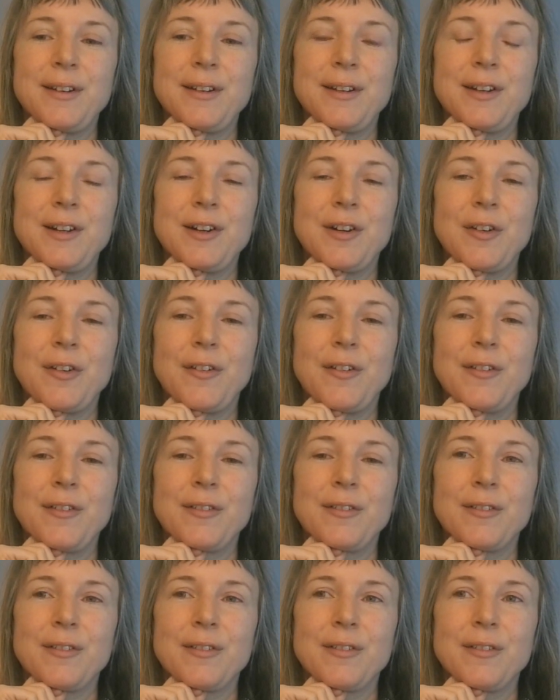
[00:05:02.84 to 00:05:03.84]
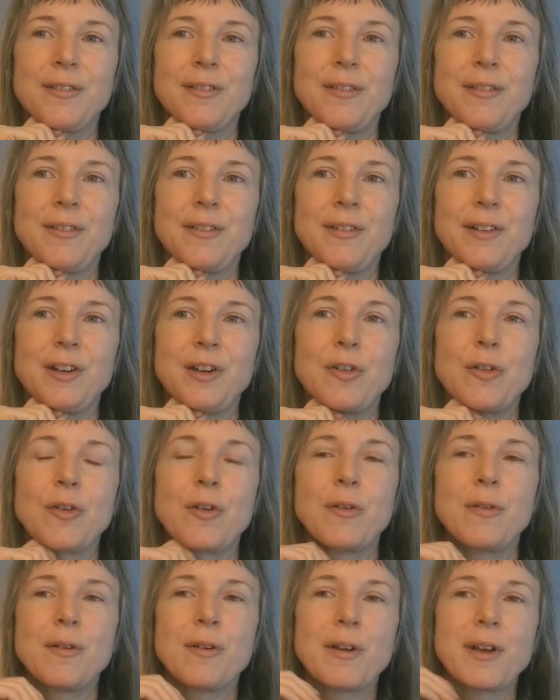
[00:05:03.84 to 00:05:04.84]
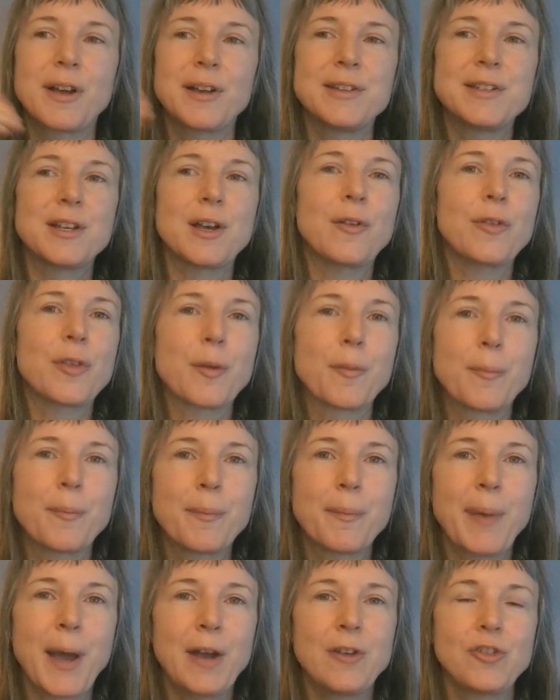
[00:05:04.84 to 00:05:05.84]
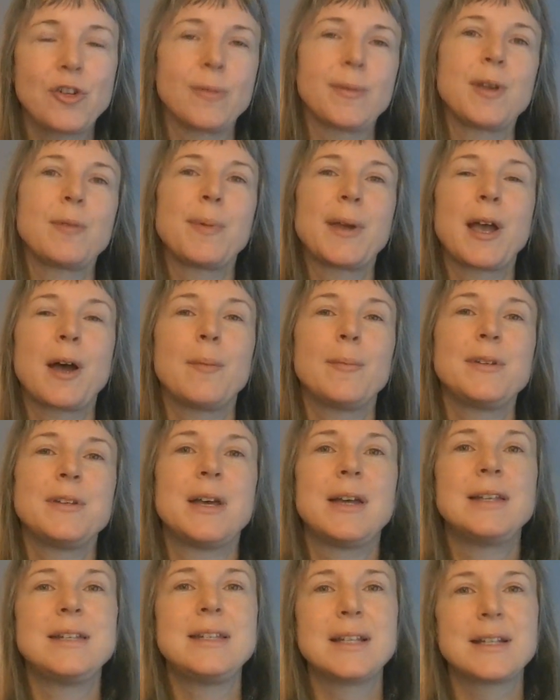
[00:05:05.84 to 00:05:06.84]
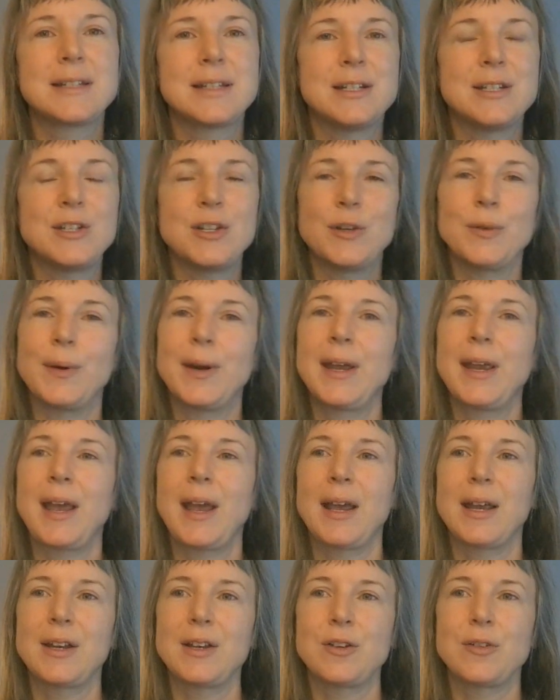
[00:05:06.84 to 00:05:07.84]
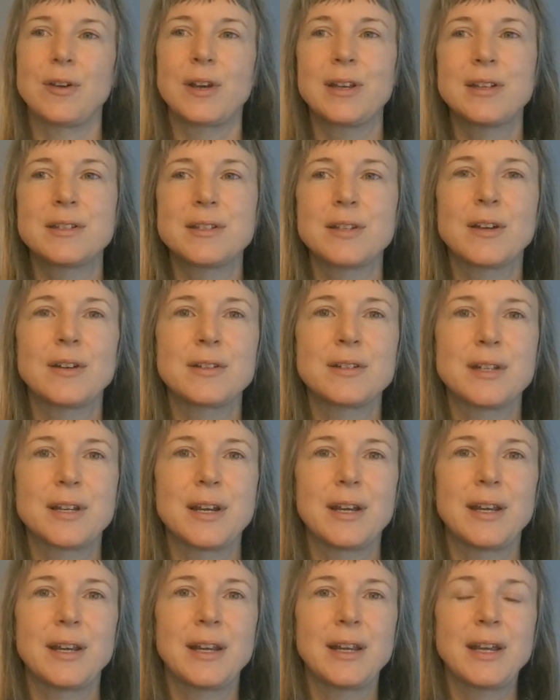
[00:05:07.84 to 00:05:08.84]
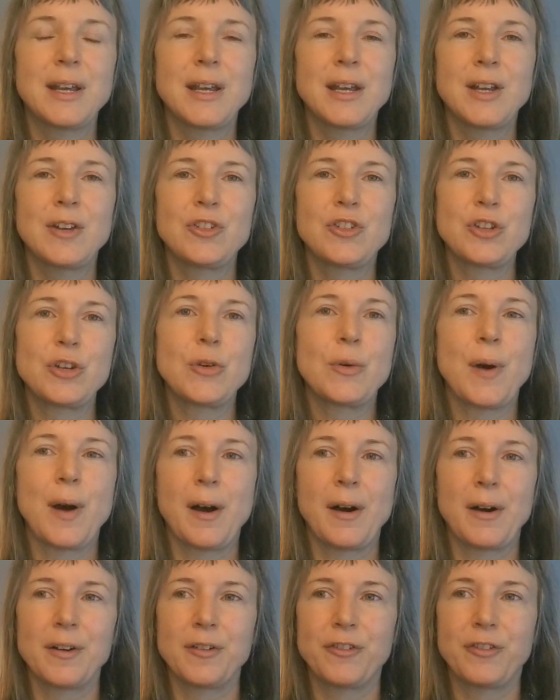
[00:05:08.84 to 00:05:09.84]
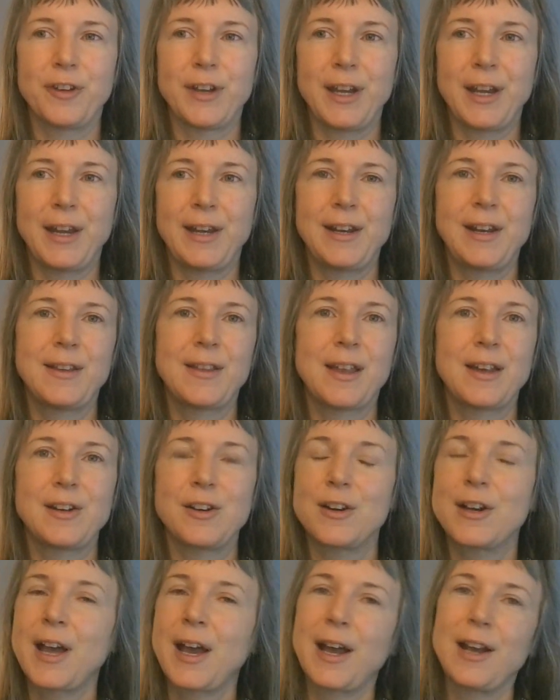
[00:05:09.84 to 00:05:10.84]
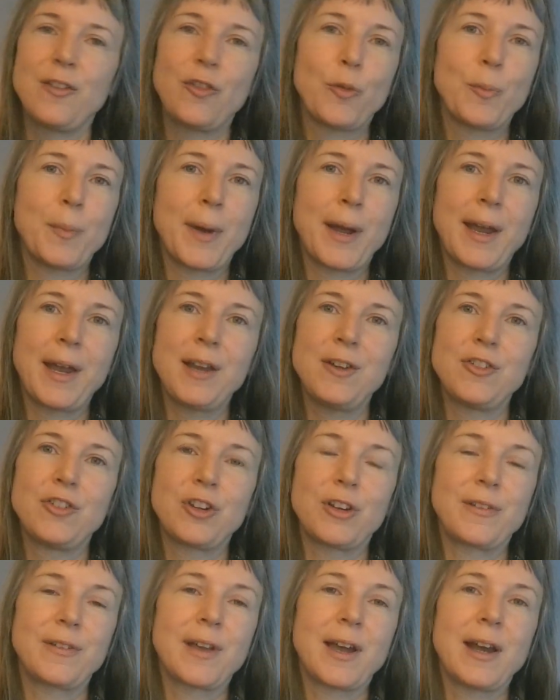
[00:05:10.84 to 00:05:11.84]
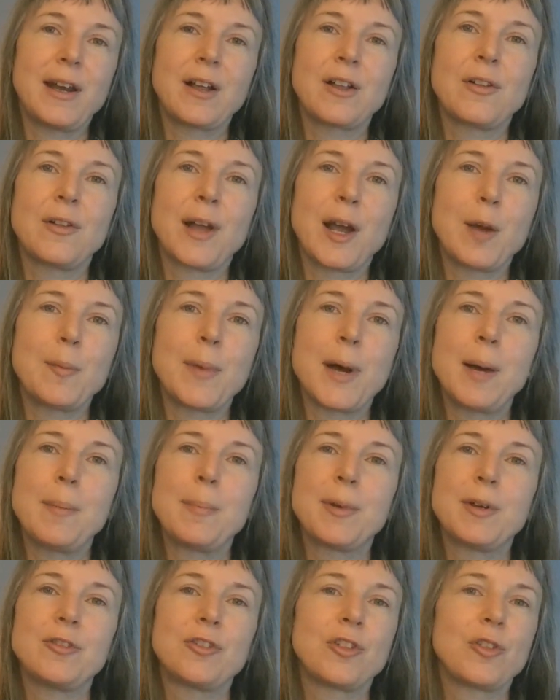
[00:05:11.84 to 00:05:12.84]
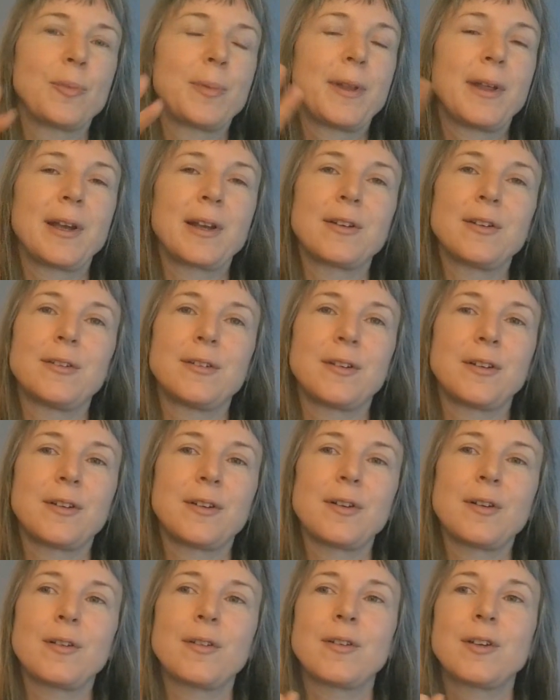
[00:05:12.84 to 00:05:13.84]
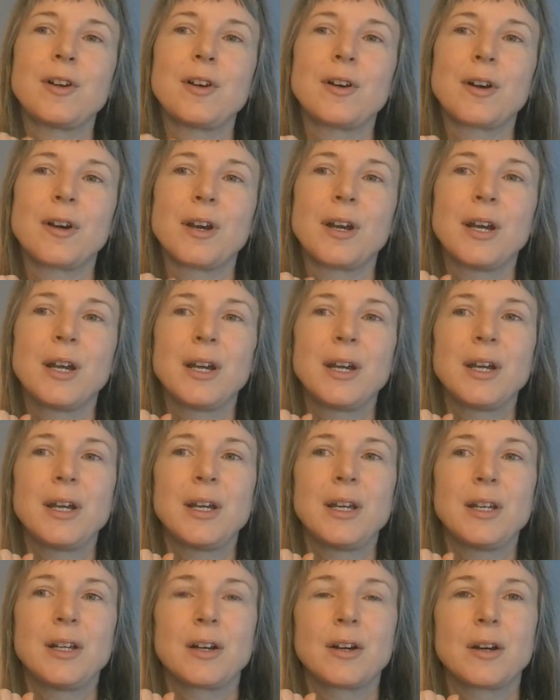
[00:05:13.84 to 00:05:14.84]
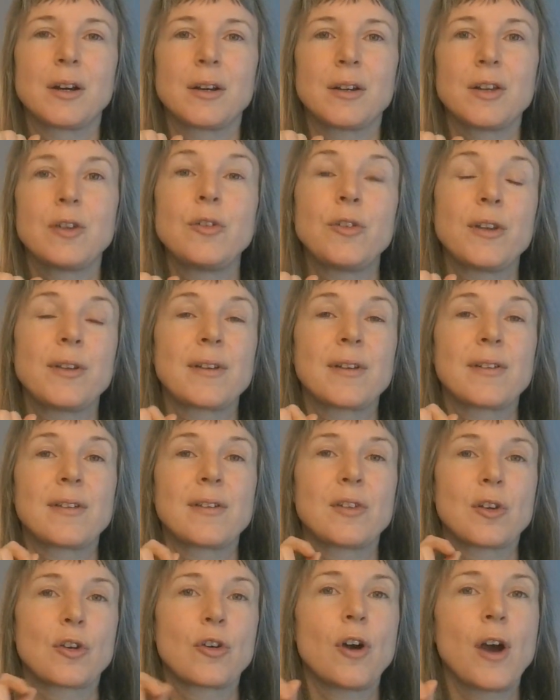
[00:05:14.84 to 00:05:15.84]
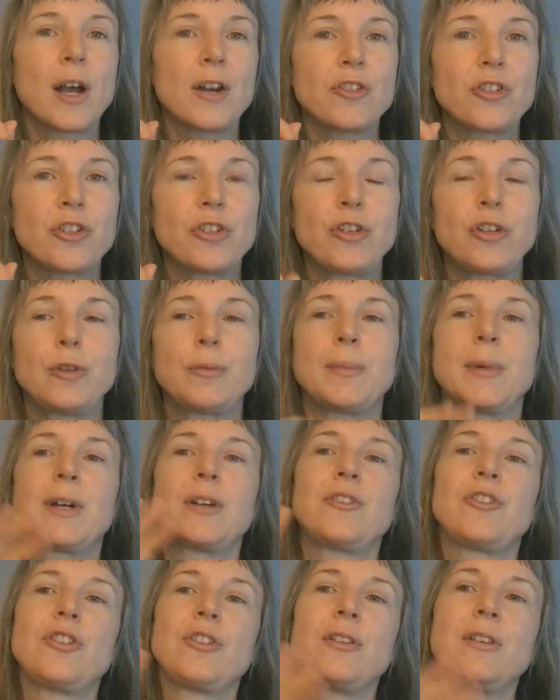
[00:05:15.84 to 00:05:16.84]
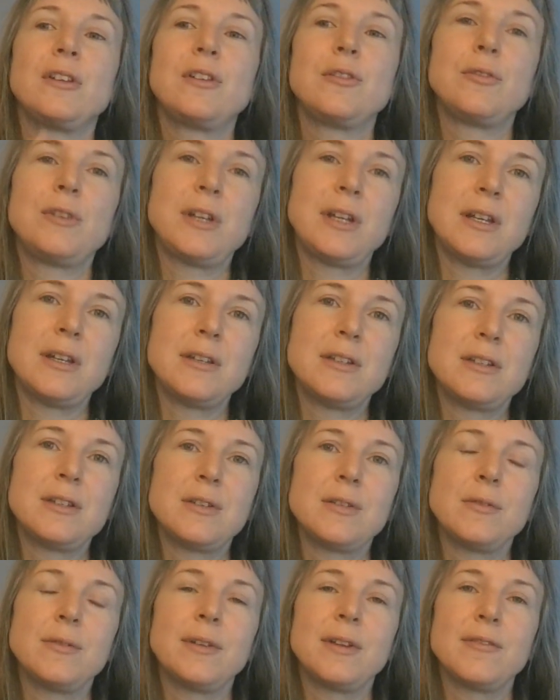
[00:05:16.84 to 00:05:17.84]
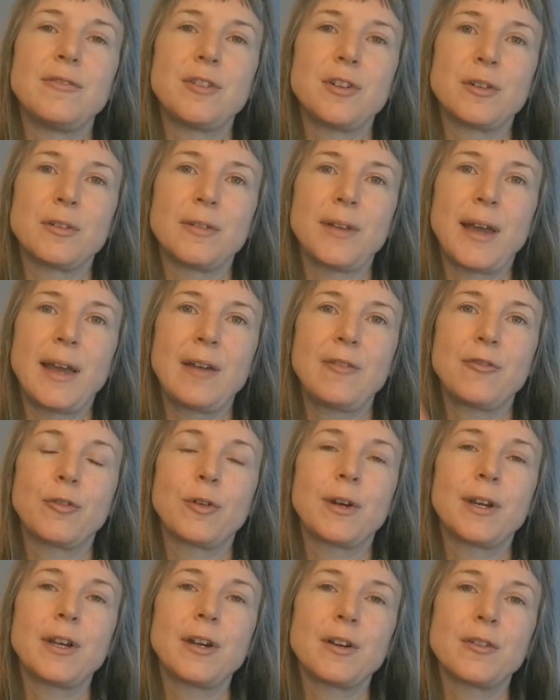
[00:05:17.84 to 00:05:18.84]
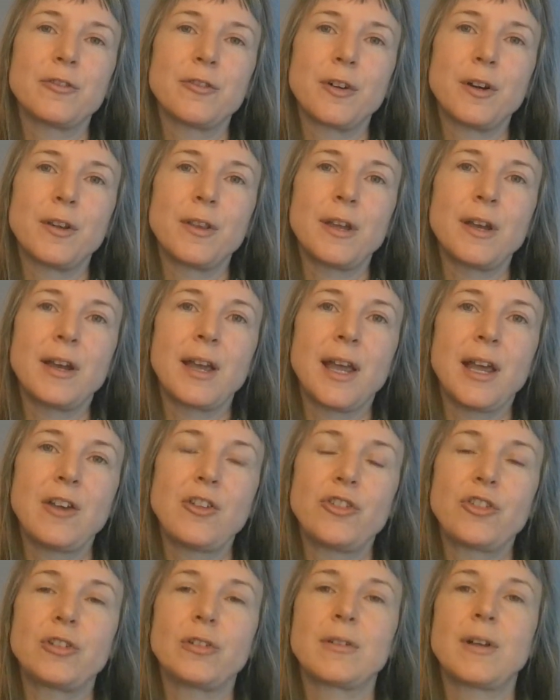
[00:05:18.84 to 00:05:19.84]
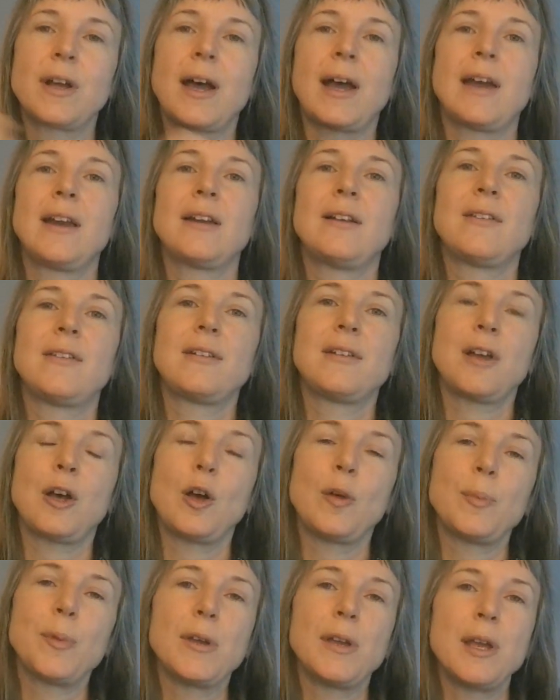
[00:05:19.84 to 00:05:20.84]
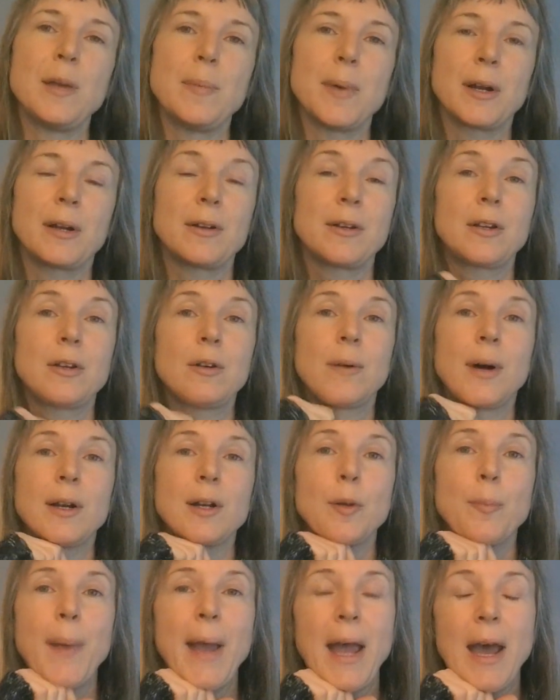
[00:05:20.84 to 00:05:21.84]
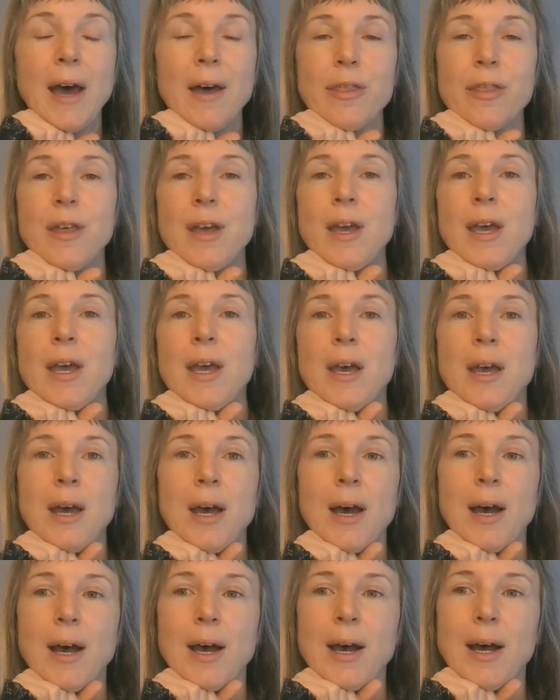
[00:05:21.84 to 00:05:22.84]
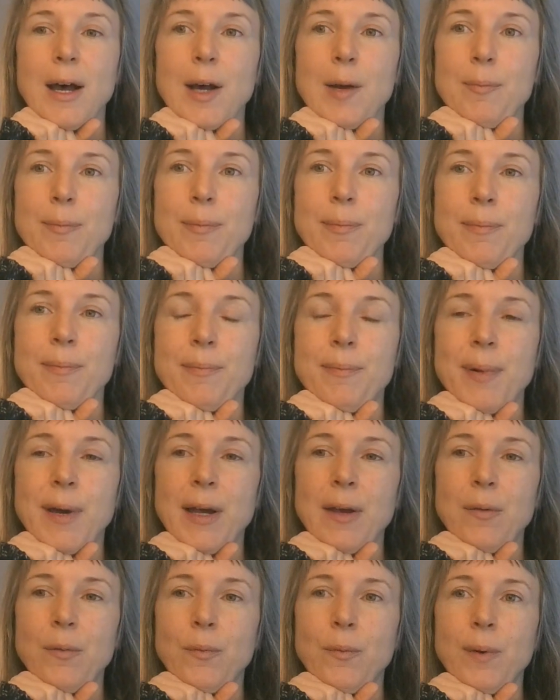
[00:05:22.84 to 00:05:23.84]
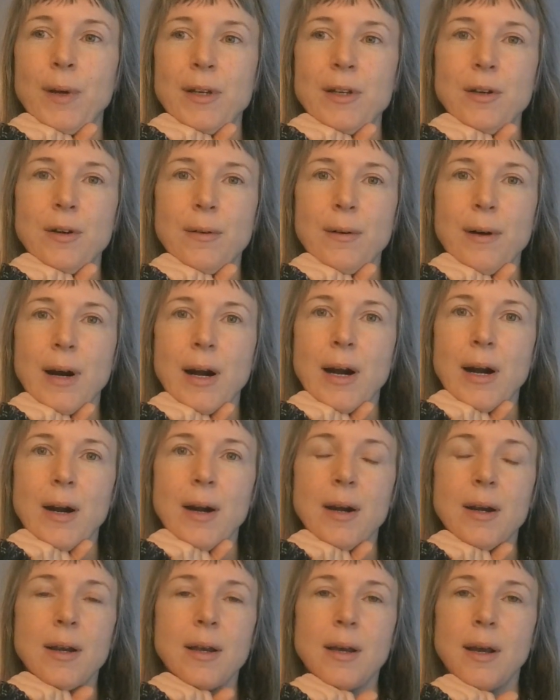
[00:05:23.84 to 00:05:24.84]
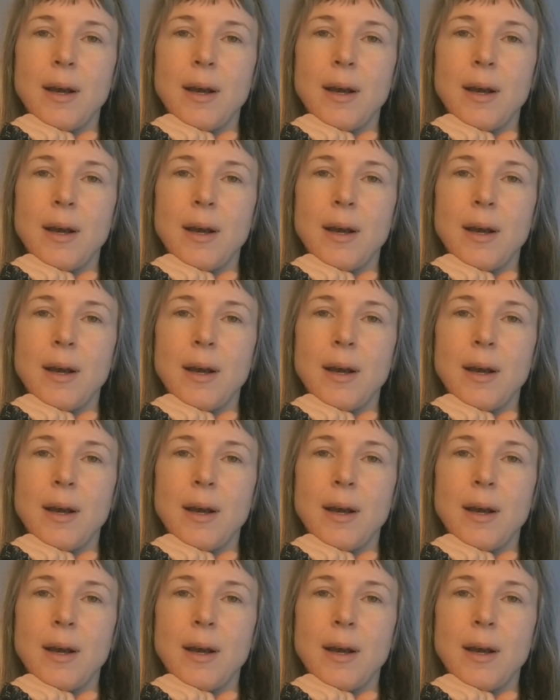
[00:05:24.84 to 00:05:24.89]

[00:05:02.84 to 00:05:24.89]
you know, you consult the pendulum, you become addicted to it and you consult it too often, and then your guides might just kind of clam up and just be like, no, no, no, no, you're using this as a crutch too much and you need to live your life. We're here for the occasional guidance to help you keep you on your path. But when you're